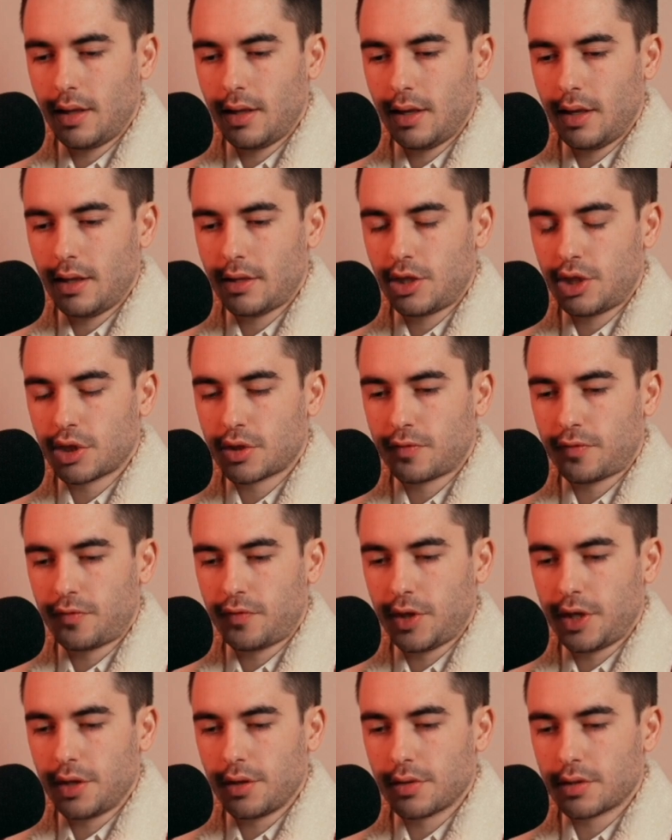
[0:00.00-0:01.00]
just
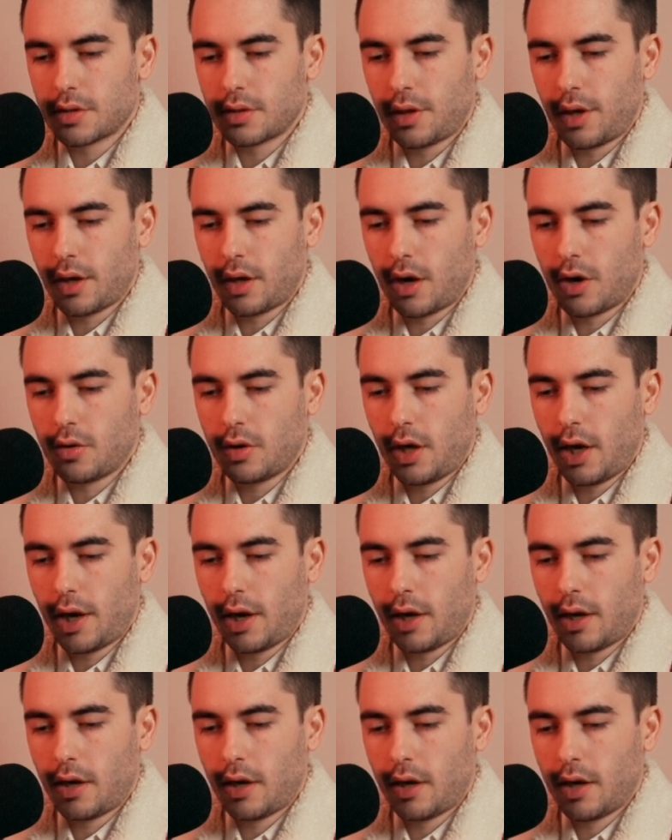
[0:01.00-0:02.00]
feels like,
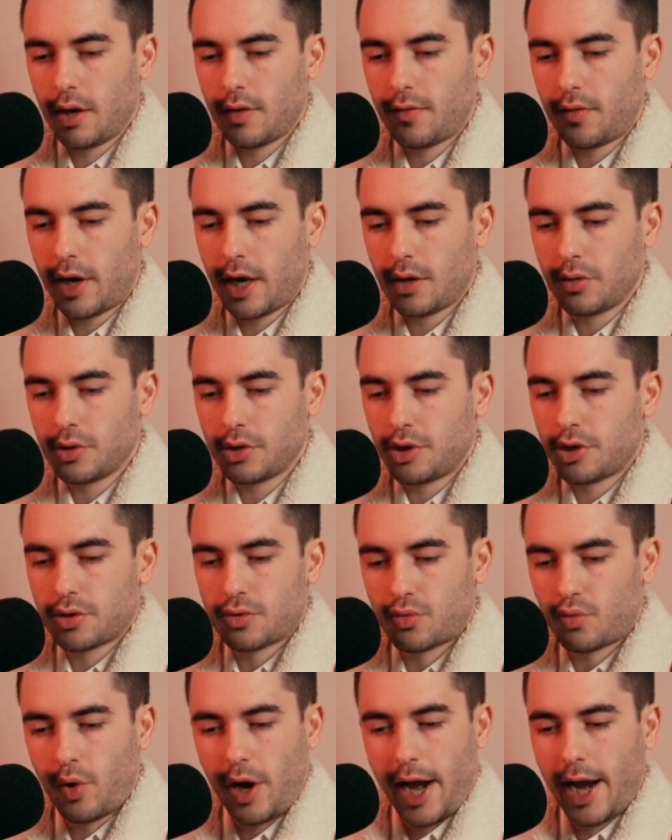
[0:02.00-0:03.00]
okay, if I was
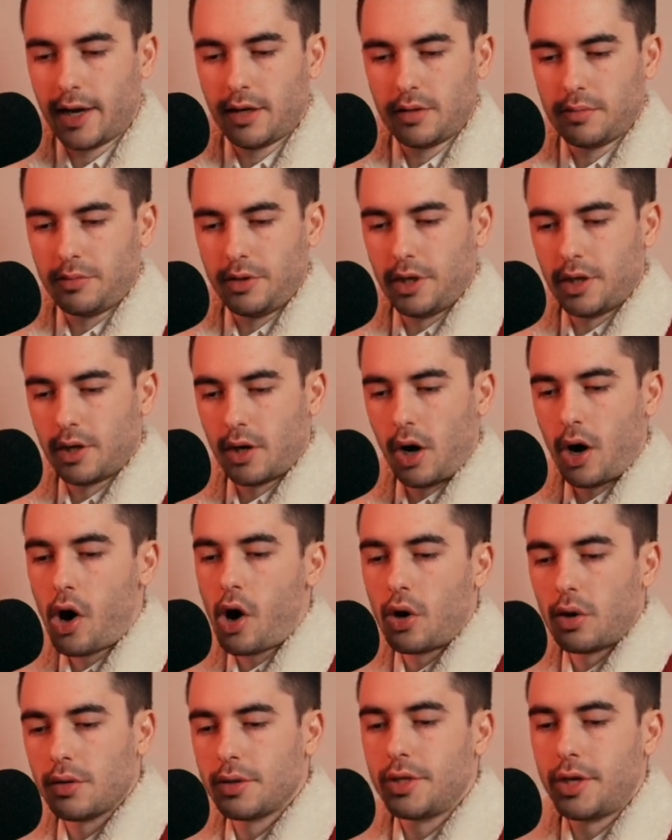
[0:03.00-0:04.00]
just randomly
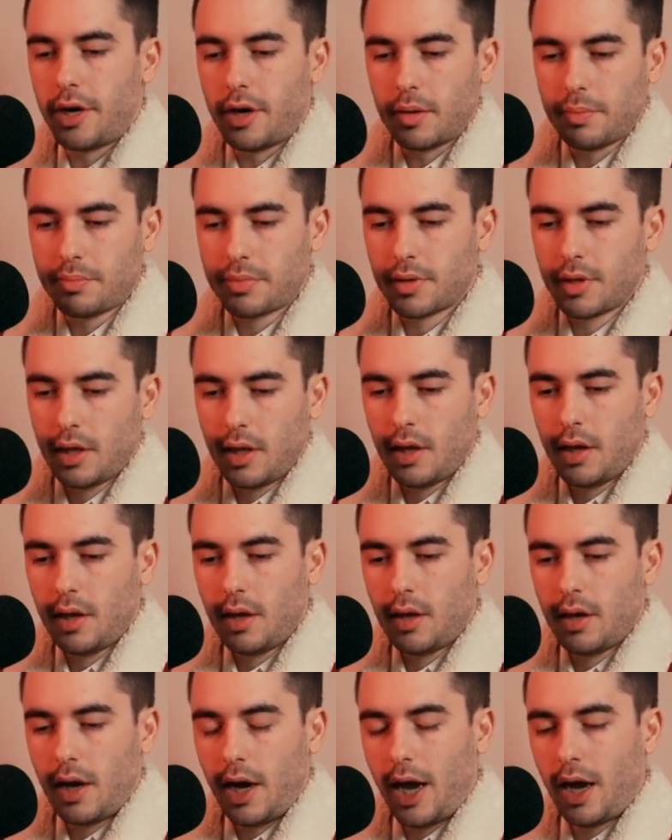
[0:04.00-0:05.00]
called up,
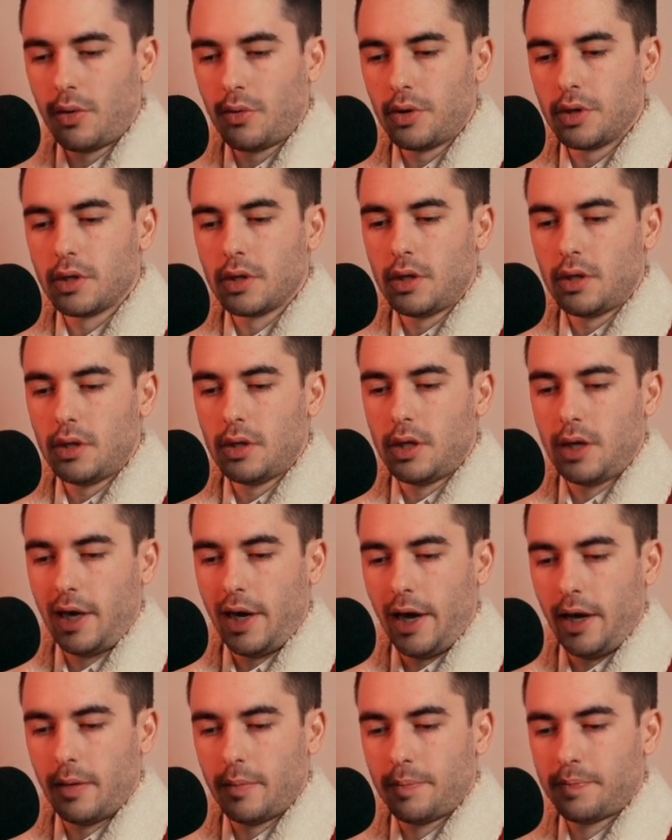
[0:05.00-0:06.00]
I would
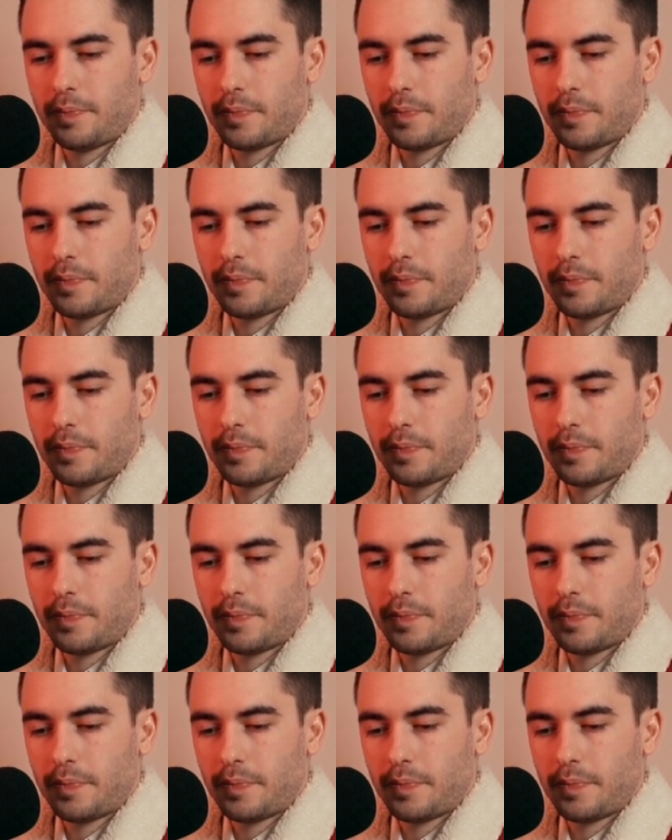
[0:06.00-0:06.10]
get